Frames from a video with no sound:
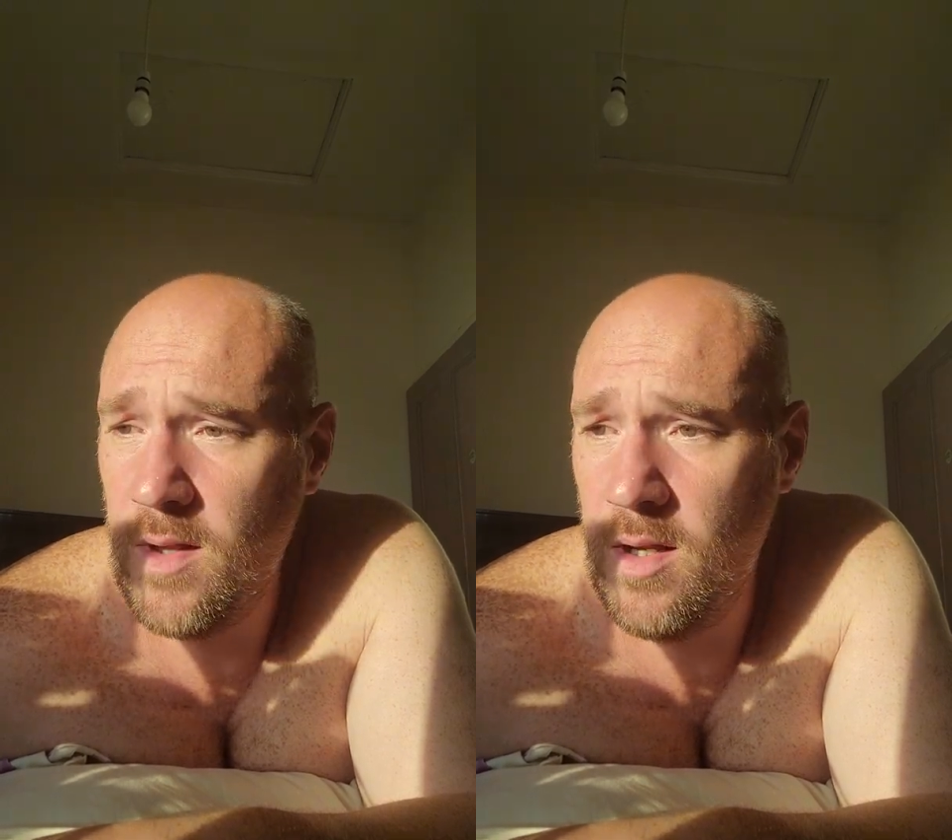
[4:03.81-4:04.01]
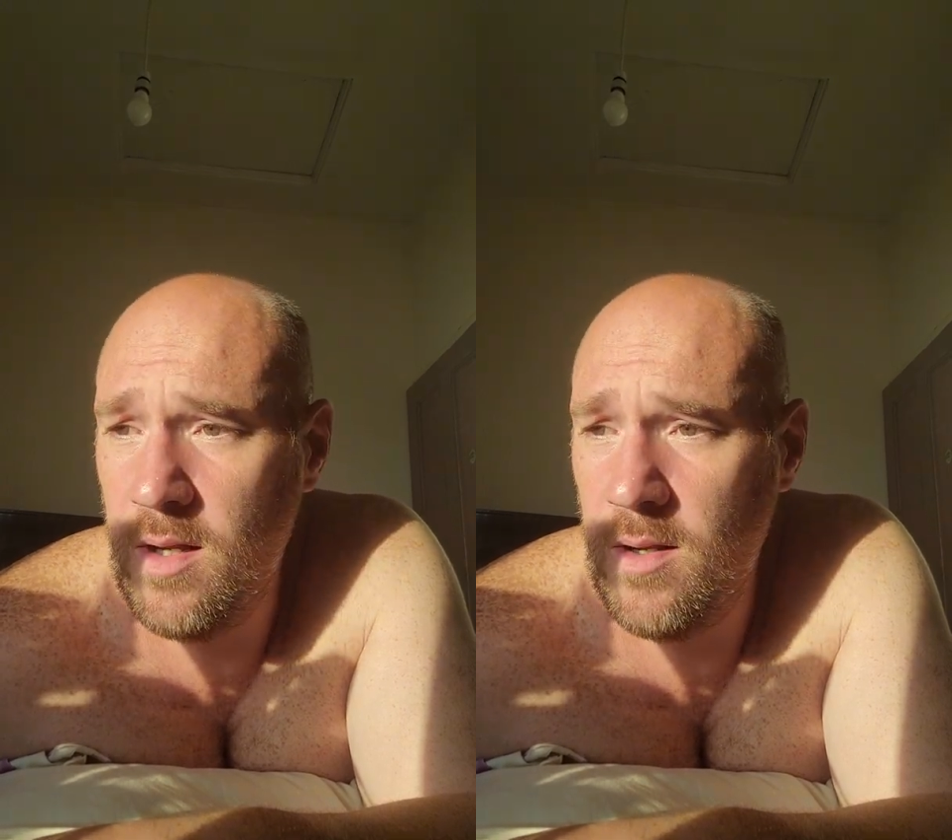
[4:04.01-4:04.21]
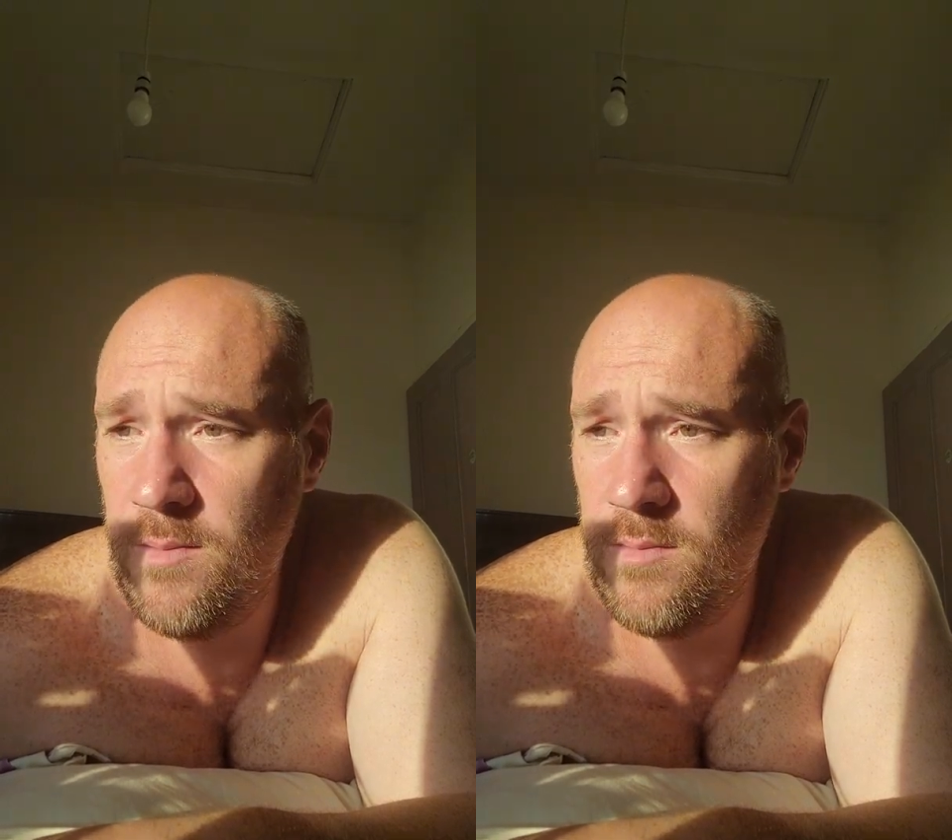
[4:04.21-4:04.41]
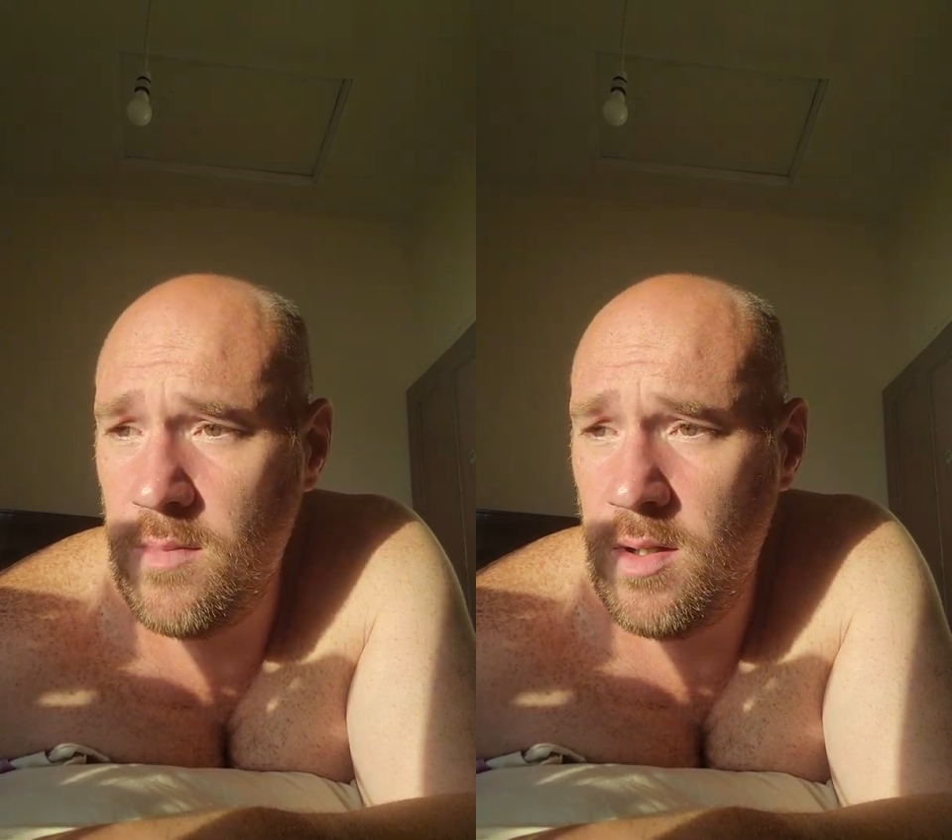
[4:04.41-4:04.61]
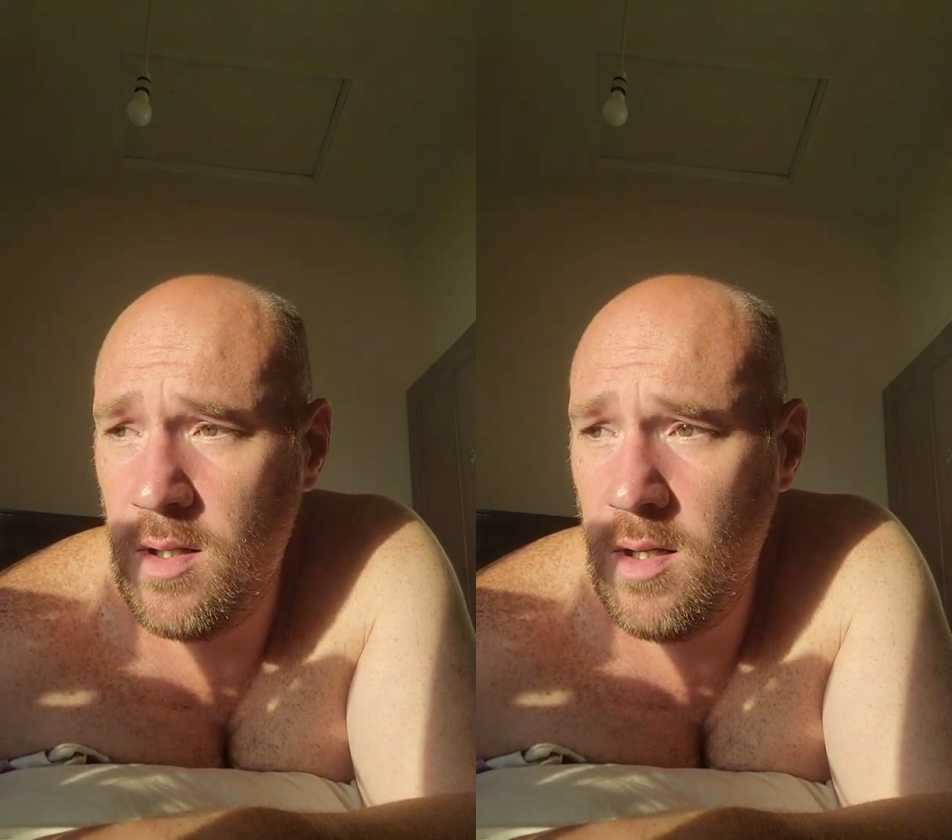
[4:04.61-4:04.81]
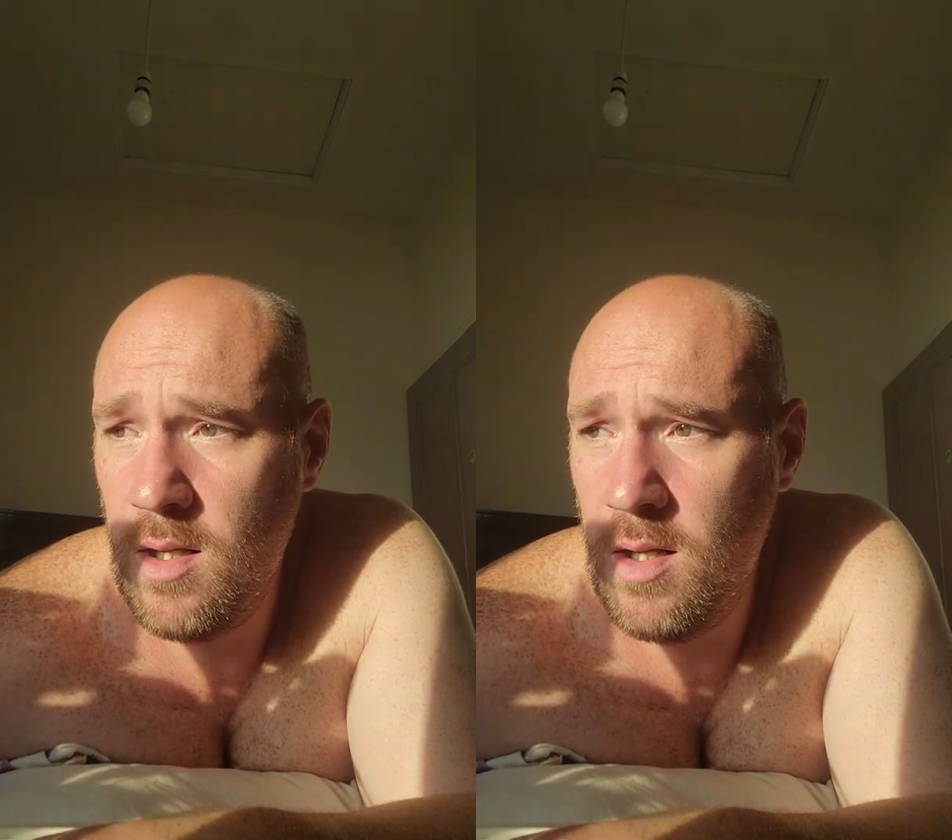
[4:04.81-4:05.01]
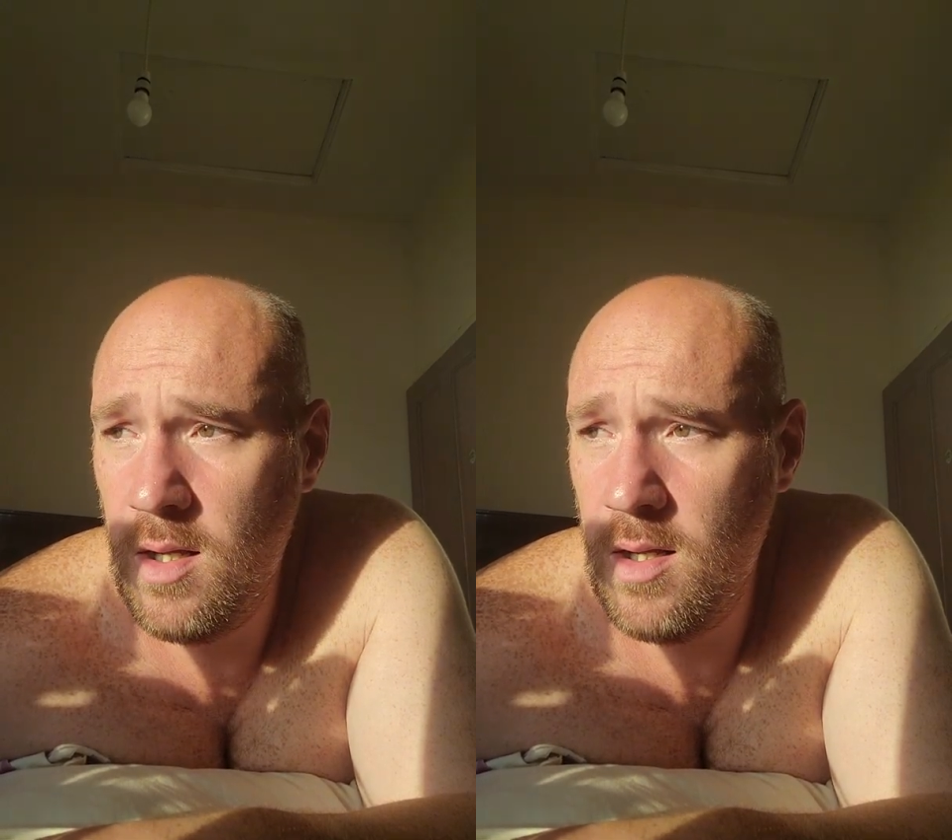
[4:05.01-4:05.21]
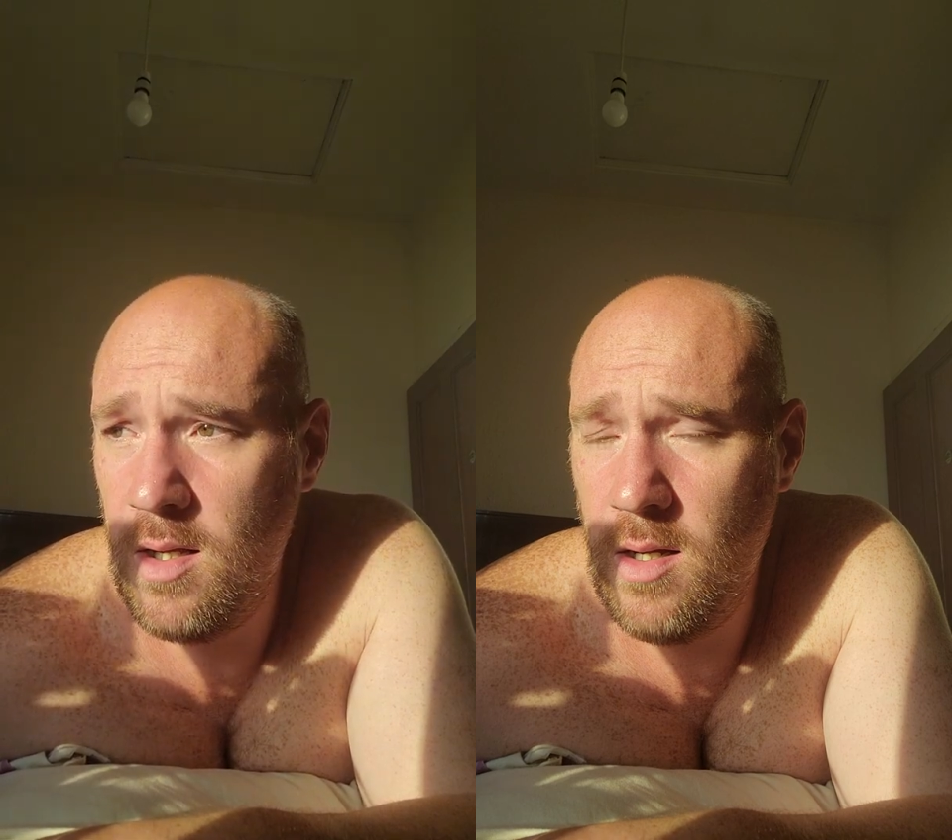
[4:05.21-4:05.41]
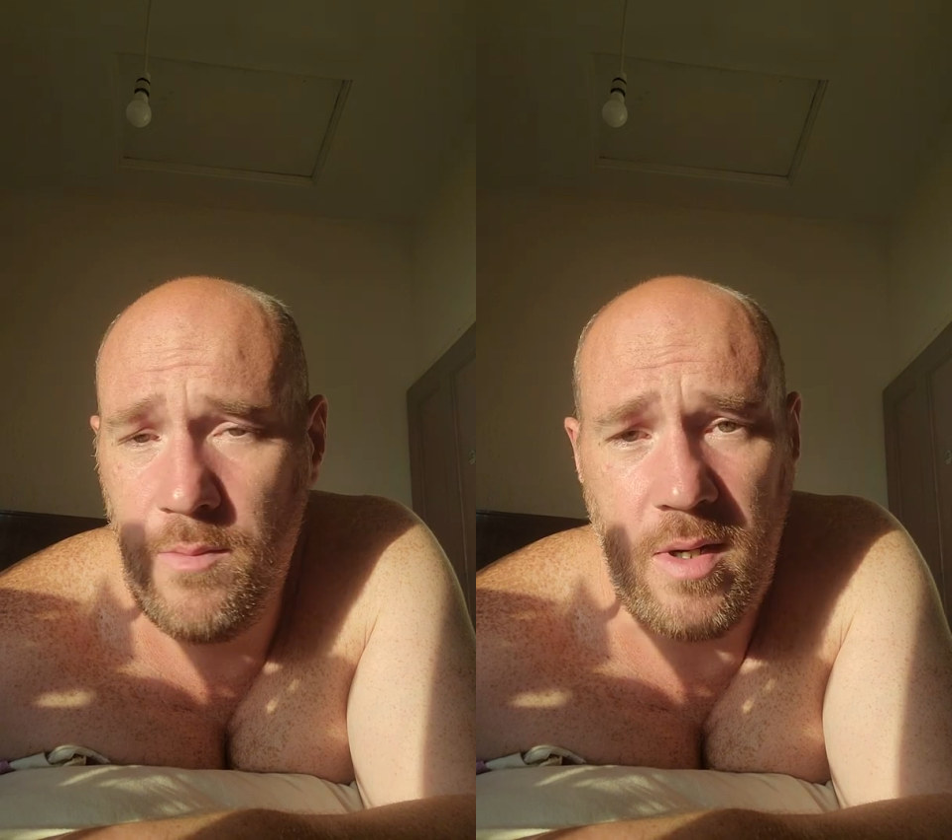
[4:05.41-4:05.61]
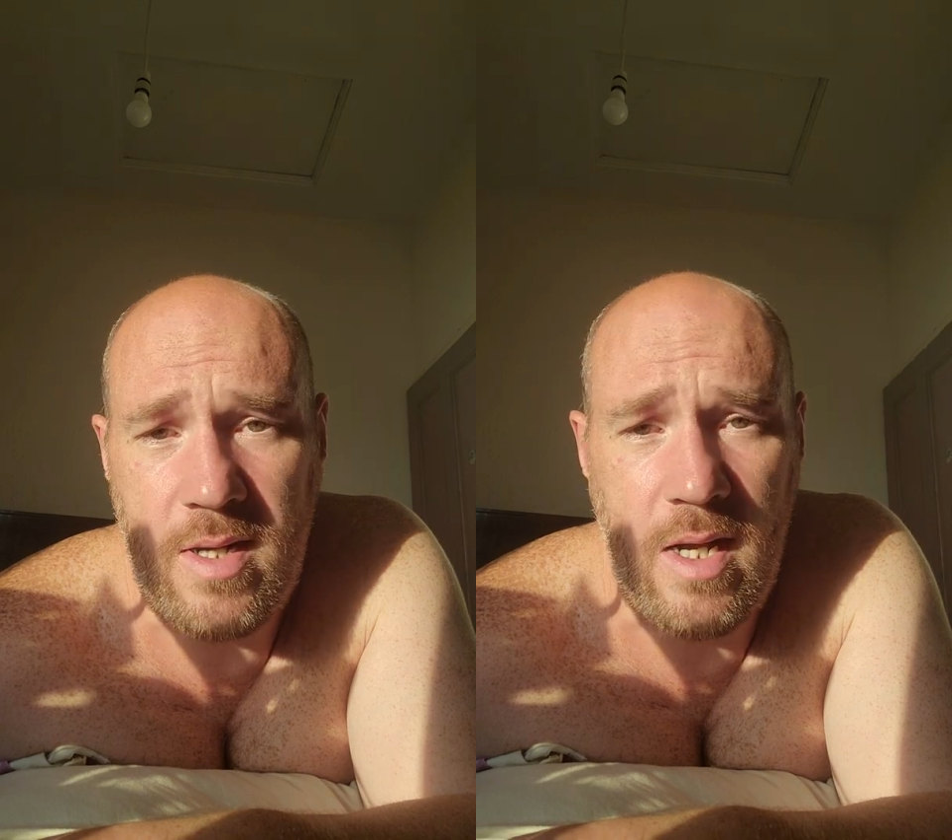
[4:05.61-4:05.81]
I
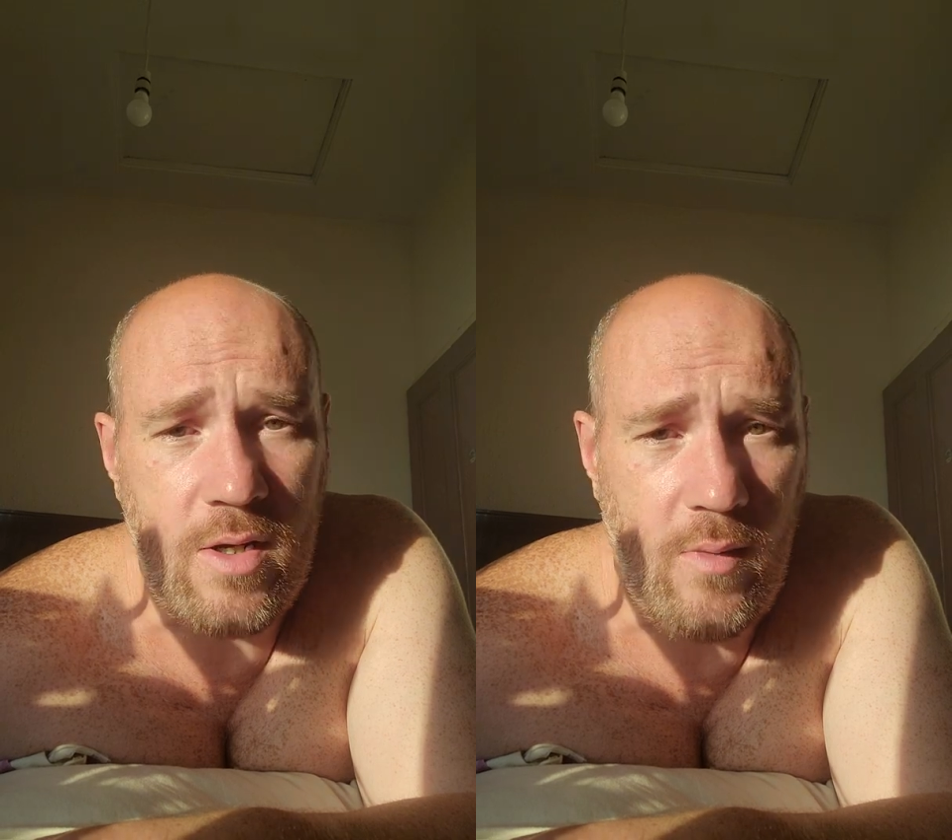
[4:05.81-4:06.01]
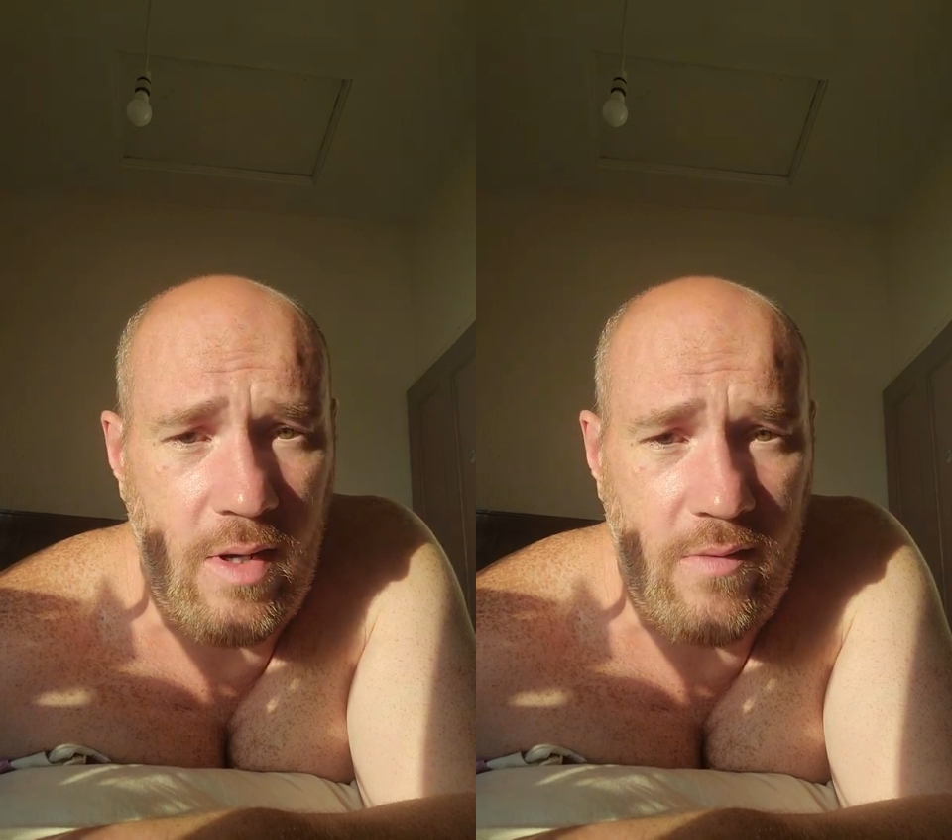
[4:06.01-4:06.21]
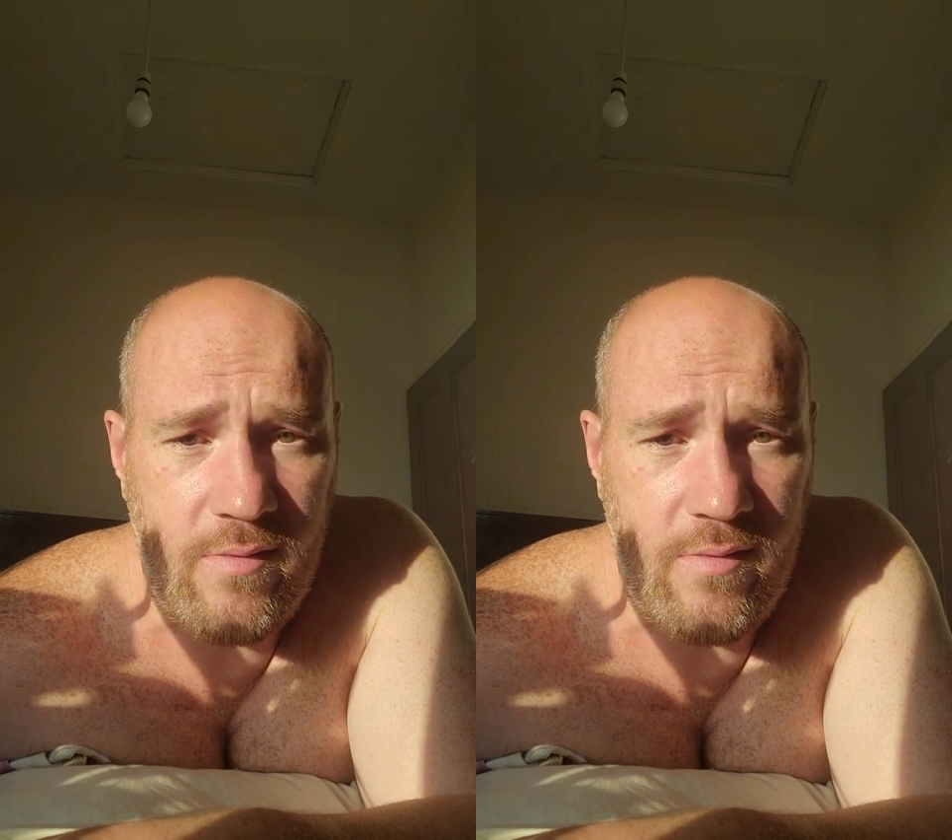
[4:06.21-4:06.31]
can't go out,